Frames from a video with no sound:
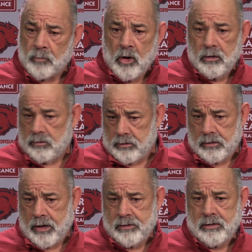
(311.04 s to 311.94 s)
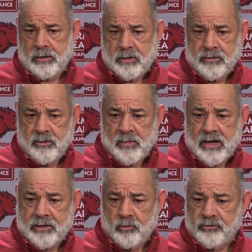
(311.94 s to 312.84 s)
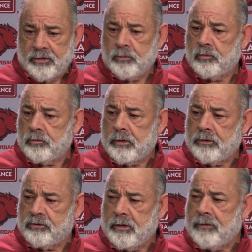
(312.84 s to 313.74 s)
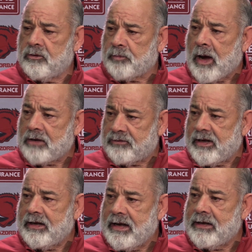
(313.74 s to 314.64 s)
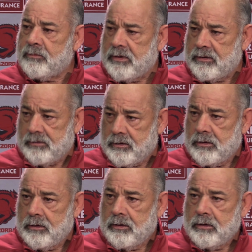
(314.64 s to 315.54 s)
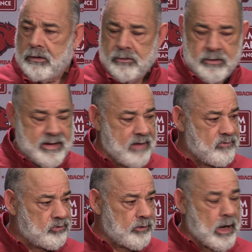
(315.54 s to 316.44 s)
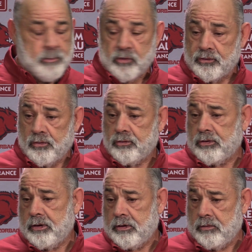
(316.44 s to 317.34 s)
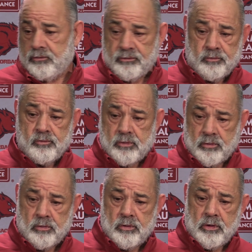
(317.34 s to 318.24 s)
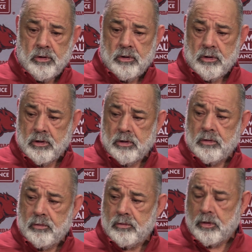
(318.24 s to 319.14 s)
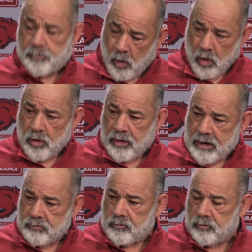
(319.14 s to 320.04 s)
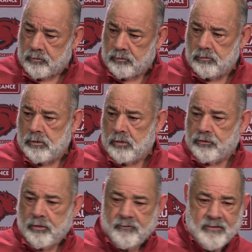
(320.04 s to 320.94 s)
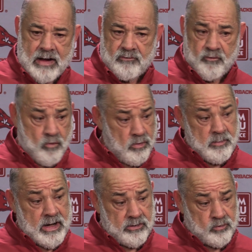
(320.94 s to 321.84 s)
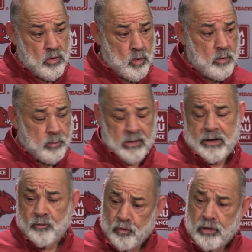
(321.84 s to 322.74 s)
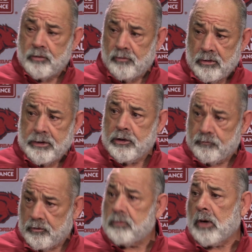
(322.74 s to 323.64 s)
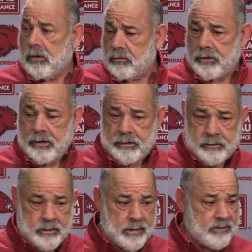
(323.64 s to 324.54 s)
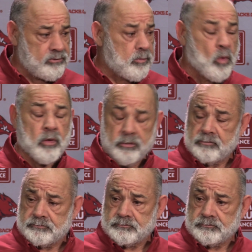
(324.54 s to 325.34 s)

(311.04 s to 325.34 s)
Well, I think Micah was in the spots that he needed to be. You know, he gave us an opportunity, and he was, you know, a part of that, you know, 35 or 40 minutes where we played really, really good football, and that's important.